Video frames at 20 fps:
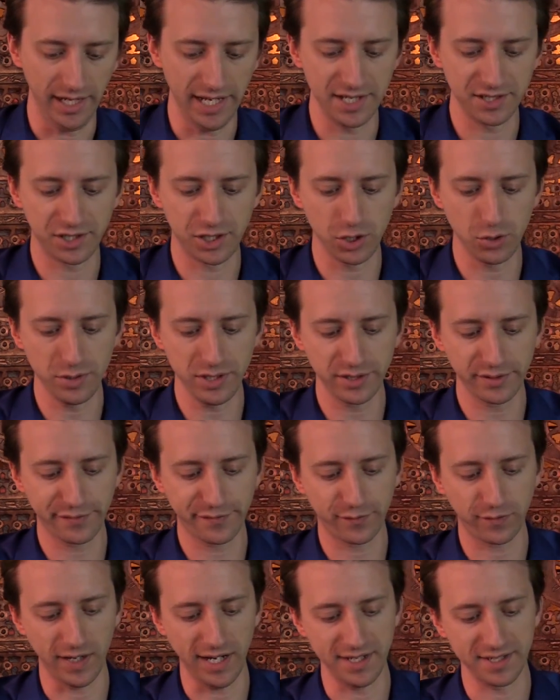as you and your
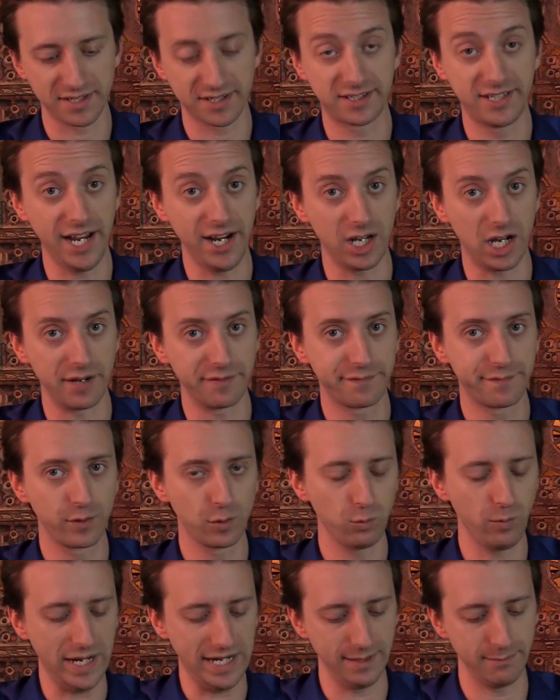friends set off for
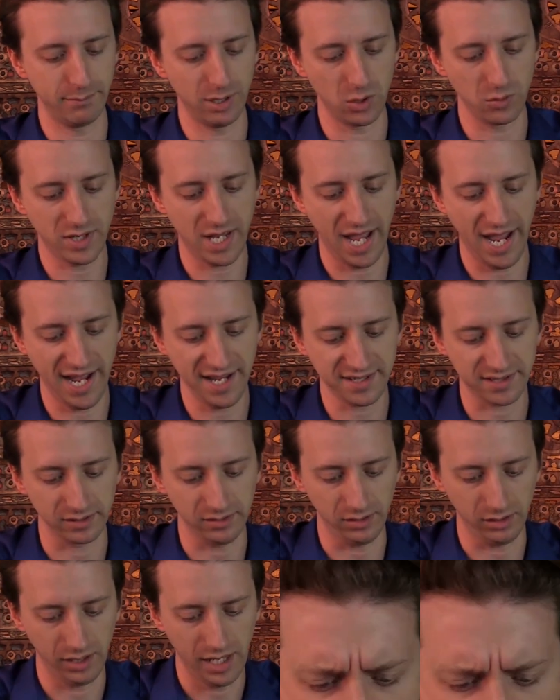Rainbow Castle.